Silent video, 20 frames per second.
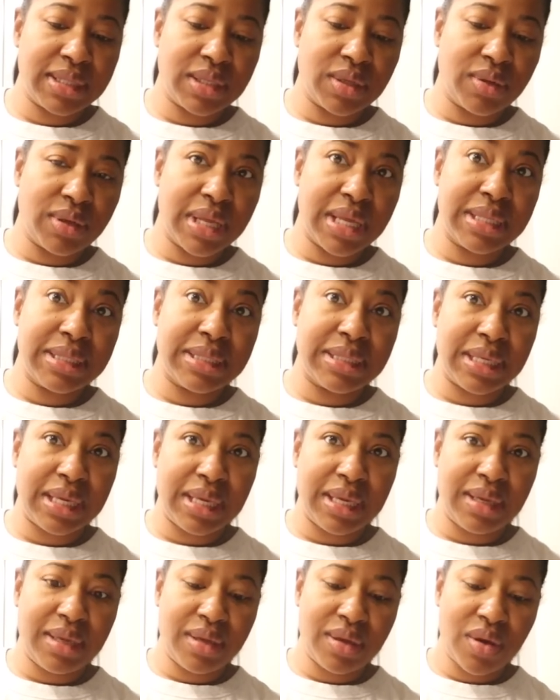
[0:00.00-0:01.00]
So let's
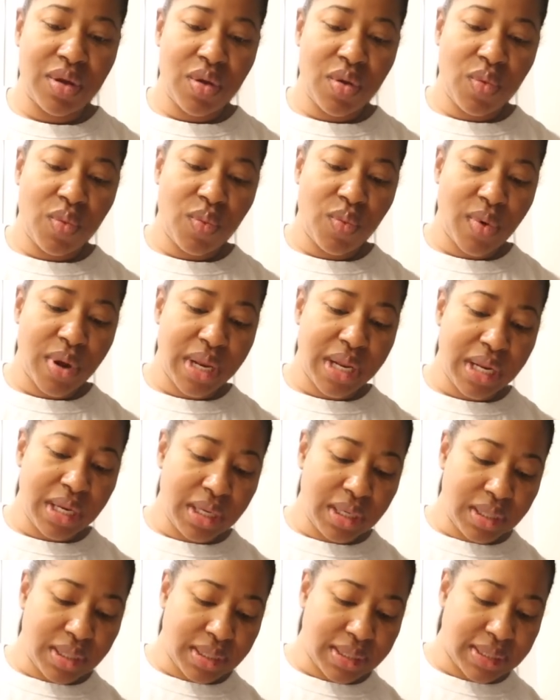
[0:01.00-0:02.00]
see what it
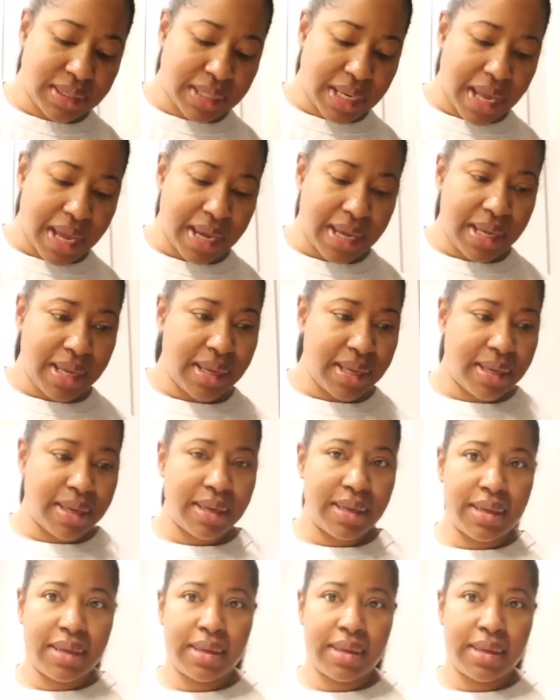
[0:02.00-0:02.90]
looks like.